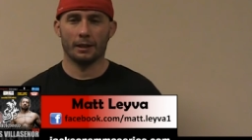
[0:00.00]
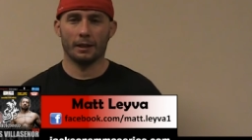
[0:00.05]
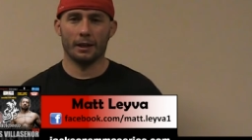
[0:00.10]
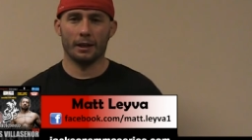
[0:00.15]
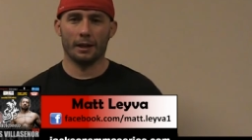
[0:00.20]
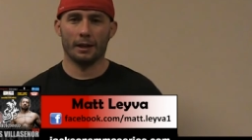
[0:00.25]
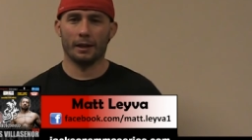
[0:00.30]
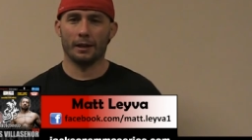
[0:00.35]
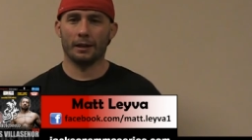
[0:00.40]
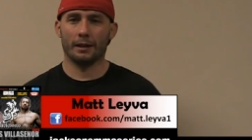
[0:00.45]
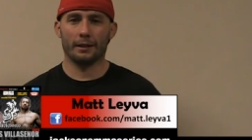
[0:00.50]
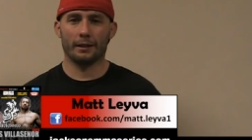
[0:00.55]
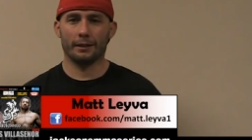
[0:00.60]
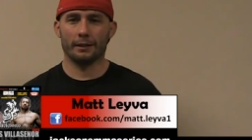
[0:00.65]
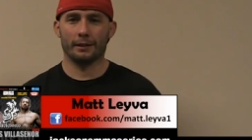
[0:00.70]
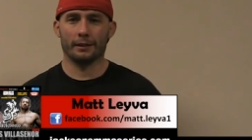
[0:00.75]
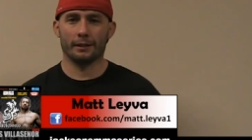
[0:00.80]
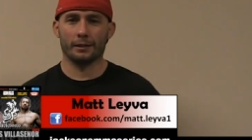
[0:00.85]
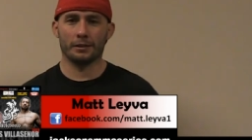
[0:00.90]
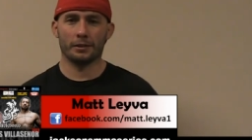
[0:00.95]
Uh,
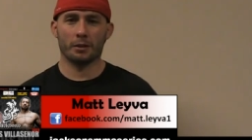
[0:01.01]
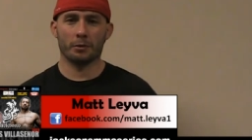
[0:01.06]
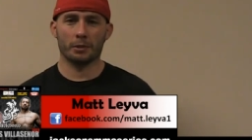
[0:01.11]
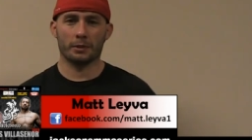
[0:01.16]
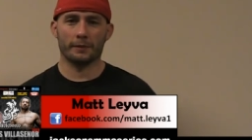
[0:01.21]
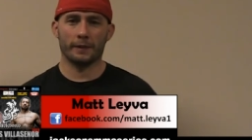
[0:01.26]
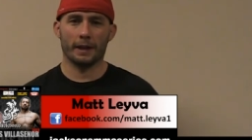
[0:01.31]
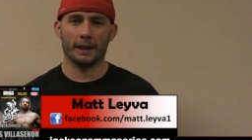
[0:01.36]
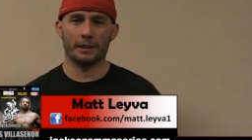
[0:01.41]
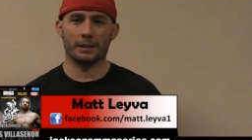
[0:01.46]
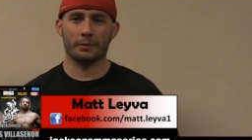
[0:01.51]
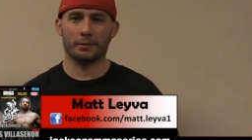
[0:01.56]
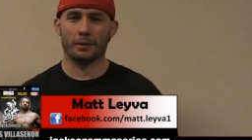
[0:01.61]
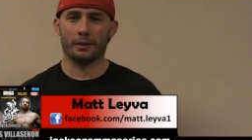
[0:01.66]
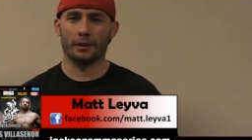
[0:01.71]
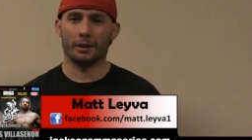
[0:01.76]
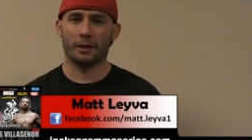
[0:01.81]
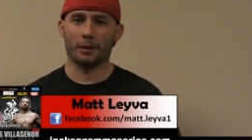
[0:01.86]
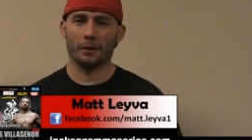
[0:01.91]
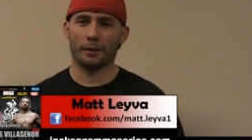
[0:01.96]
there's always fights
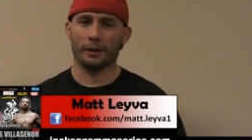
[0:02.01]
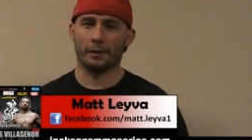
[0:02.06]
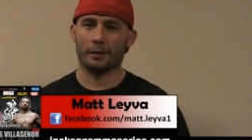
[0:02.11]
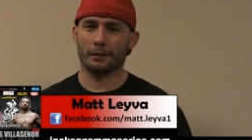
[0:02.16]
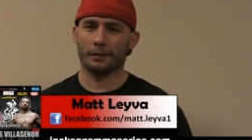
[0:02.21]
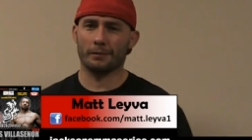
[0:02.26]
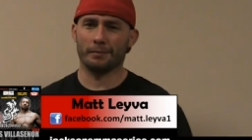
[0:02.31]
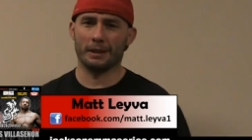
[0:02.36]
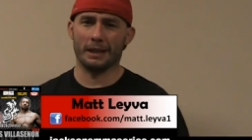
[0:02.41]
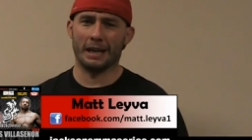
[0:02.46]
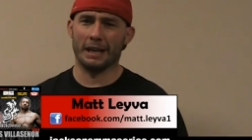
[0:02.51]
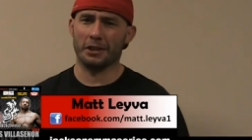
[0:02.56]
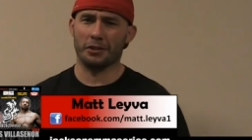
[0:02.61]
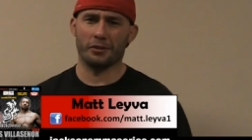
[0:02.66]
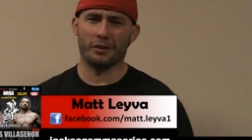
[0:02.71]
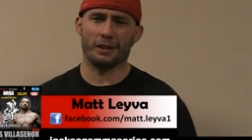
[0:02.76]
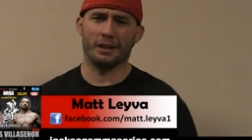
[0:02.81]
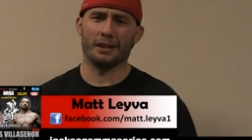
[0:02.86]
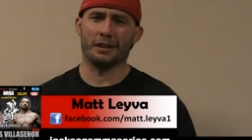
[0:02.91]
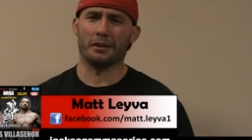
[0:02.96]
where you know there could be
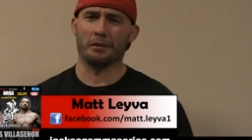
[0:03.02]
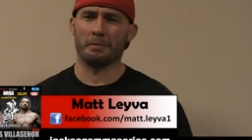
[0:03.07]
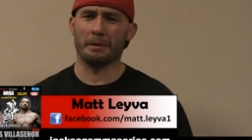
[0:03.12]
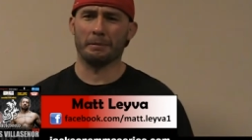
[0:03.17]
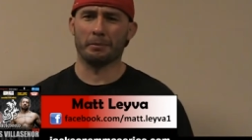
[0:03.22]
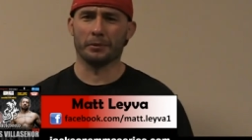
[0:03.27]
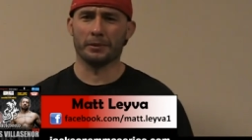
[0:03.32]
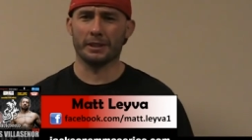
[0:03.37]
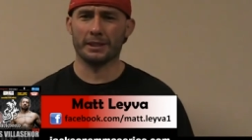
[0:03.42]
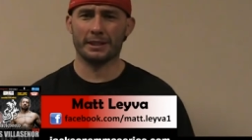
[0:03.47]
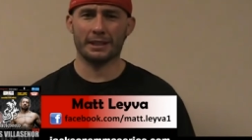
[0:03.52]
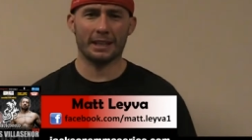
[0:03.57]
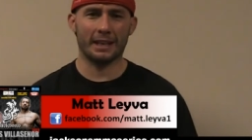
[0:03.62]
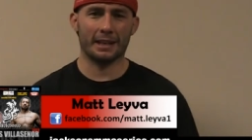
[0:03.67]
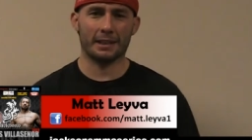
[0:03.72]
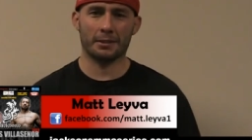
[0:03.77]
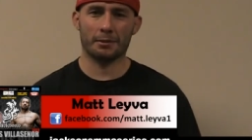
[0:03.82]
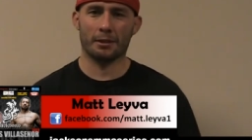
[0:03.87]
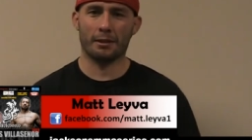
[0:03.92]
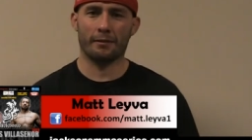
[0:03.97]
hatred or people
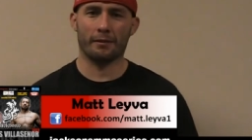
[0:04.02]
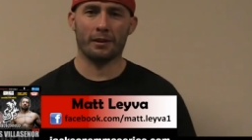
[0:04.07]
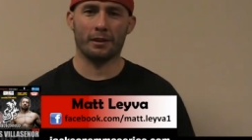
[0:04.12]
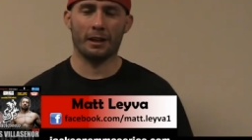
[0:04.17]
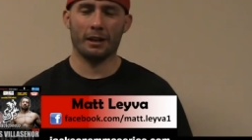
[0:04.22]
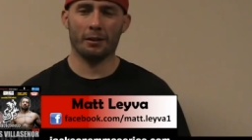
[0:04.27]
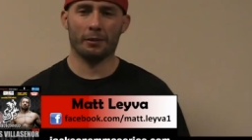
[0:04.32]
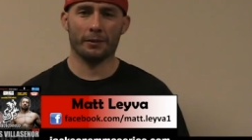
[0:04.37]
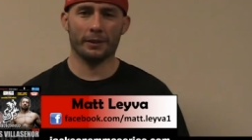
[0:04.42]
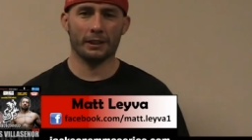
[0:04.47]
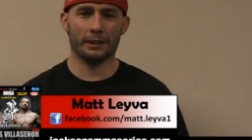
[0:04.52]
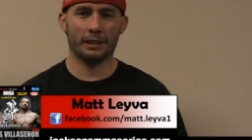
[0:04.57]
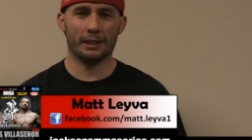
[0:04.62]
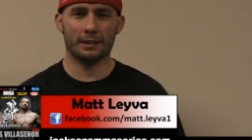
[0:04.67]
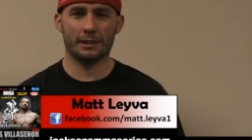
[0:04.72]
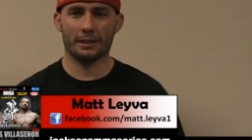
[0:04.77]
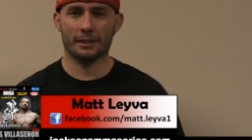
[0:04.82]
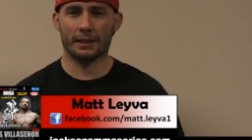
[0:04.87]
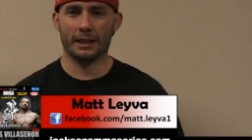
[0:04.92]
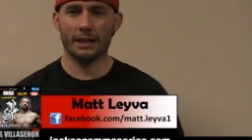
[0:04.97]
dislikes or whatever, and I don't think
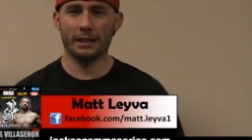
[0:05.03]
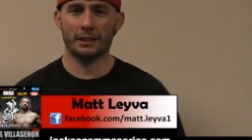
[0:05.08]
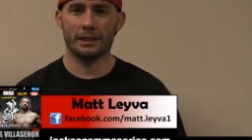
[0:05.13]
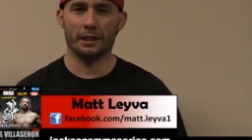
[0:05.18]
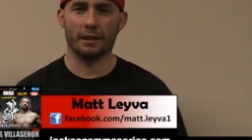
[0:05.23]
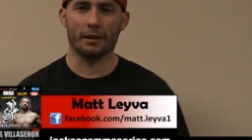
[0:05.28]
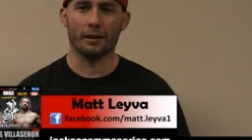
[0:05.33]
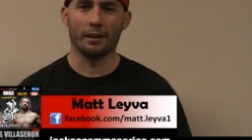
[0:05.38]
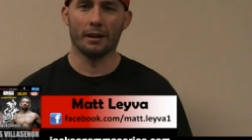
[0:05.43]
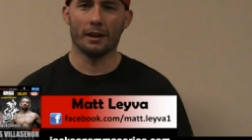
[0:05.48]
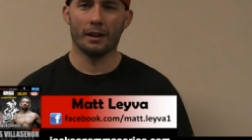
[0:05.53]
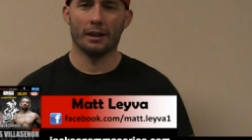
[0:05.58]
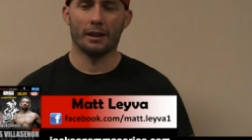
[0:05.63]
that's the case here.